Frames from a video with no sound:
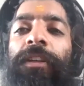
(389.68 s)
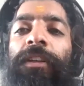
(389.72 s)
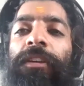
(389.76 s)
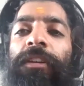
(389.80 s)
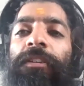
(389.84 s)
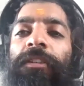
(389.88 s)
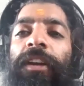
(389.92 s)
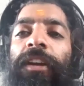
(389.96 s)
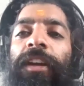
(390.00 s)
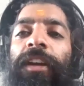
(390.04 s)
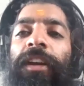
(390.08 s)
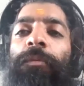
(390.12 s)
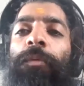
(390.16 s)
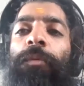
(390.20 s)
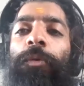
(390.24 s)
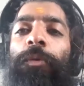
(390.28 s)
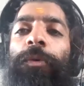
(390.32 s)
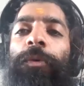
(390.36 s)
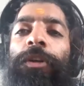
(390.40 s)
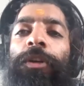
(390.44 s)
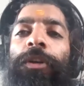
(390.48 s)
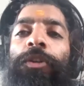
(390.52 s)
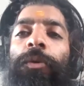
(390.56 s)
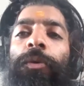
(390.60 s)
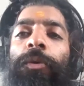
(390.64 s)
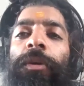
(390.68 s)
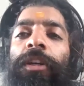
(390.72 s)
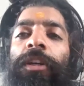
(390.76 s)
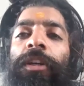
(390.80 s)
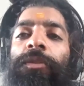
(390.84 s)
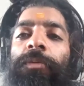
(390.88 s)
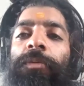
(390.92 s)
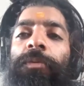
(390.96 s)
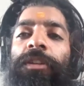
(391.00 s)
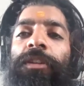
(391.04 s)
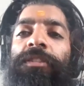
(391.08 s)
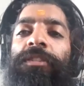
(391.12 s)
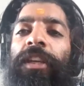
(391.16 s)
And what we're doing is
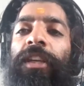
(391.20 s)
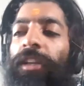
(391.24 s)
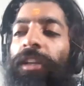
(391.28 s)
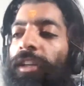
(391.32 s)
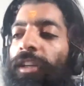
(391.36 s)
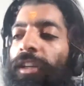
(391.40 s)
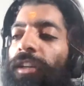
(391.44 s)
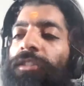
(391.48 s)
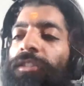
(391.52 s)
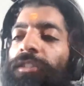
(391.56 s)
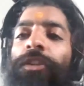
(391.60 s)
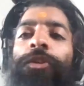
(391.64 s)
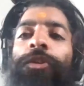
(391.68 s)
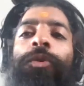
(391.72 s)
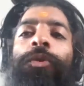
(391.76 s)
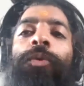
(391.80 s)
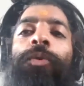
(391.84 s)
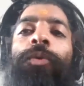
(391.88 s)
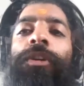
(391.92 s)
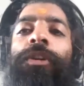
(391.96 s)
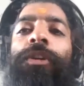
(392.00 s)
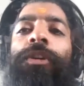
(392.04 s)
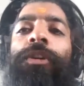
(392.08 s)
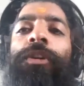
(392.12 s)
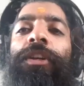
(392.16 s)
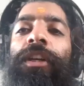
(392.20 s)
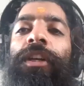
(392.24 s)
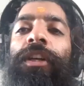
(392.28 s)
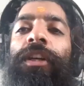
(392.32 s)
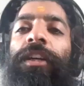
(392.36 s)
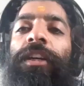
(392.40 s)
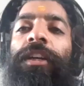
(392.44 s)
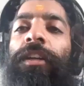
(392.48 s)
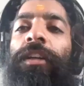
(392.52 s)
we're saying, here's the toolkit.